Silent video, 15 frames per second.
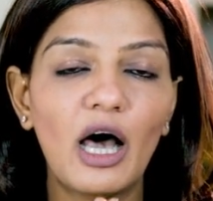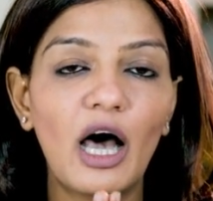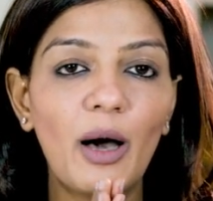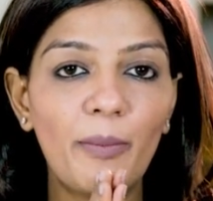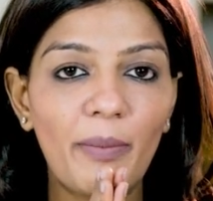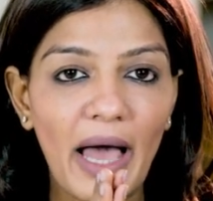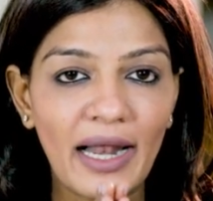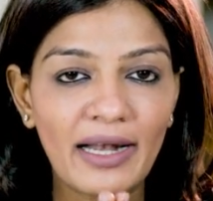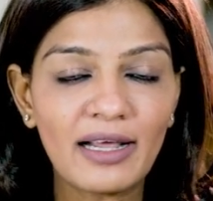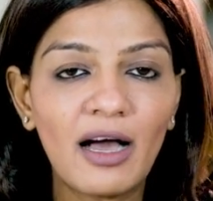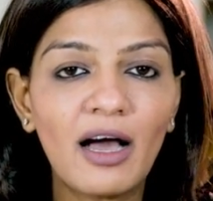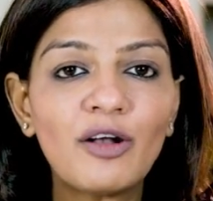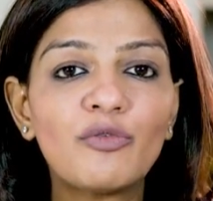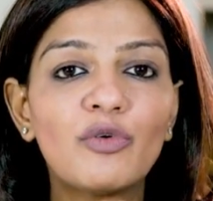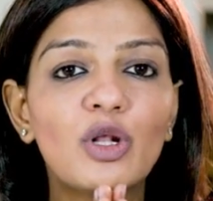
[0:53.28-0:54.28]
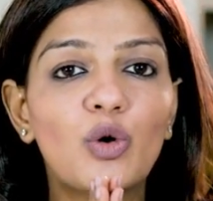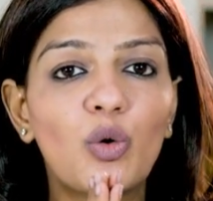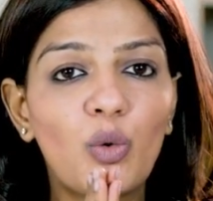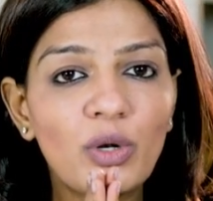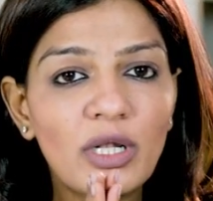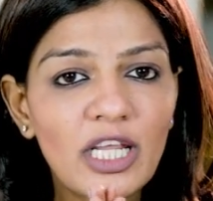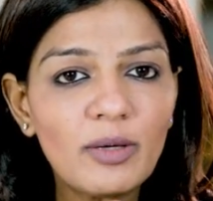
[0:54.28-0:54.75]
A PAN card will
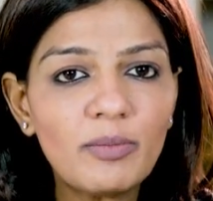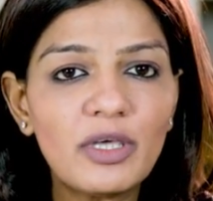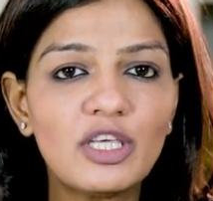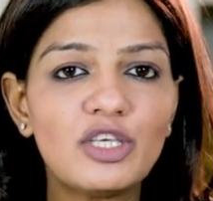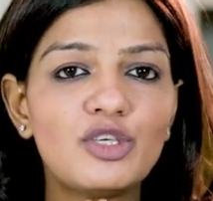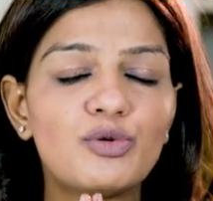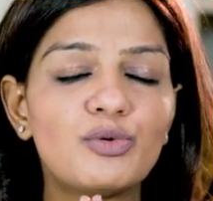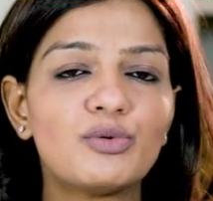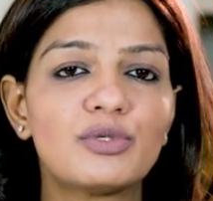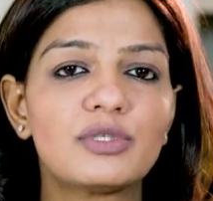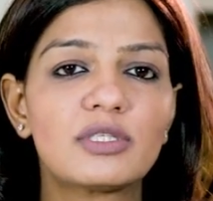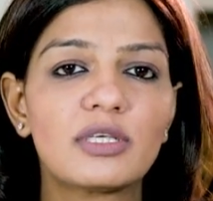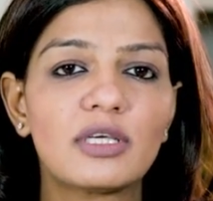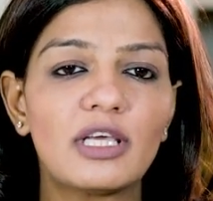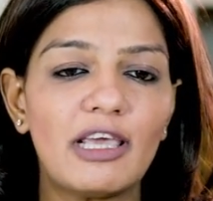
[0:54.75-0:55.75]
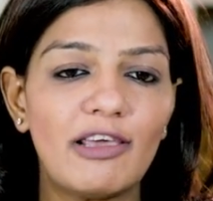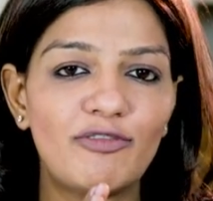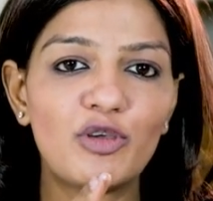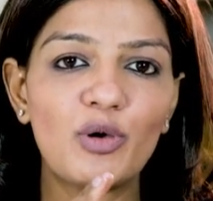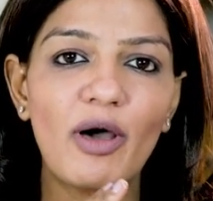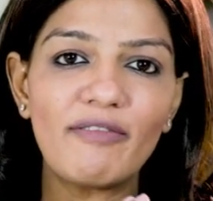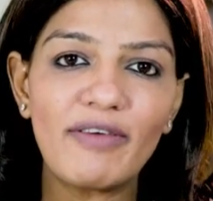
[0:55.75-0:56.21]
only be used if
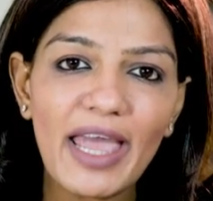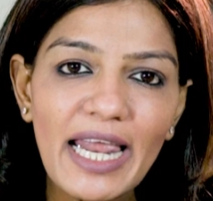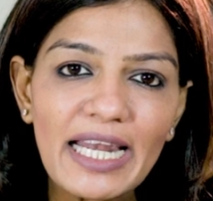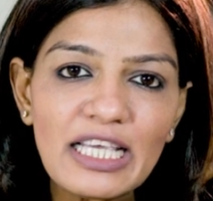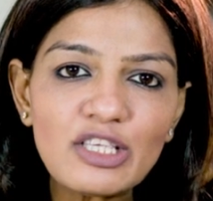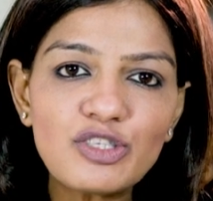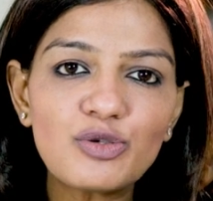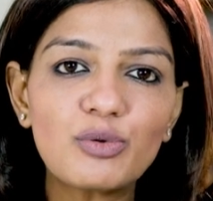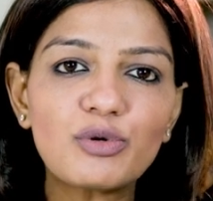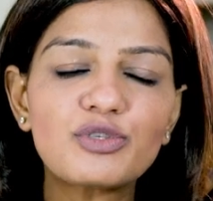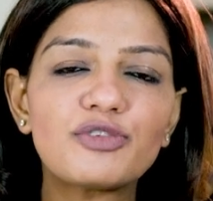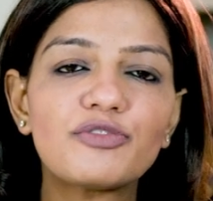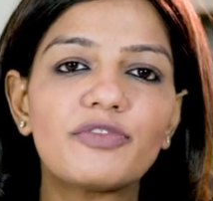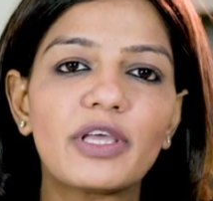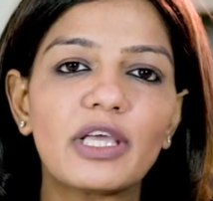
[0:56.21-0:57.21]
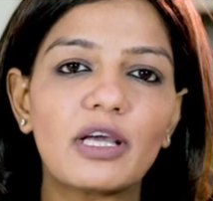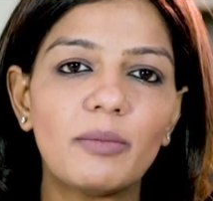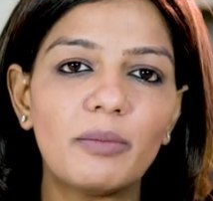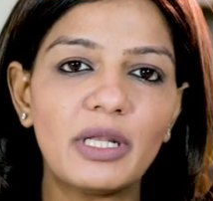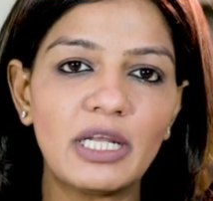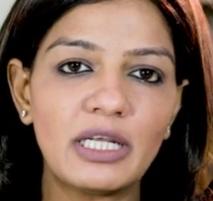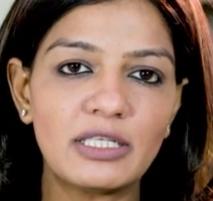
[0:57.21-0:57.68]
you have any source of income
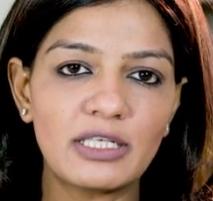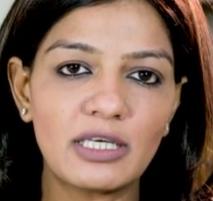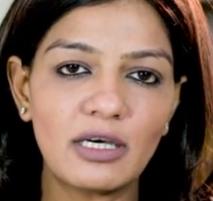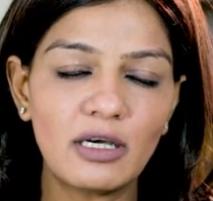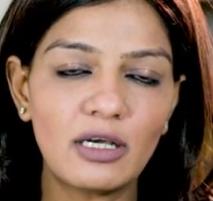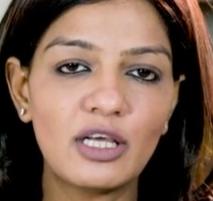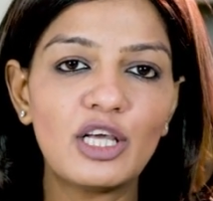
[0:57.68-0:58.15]
in India,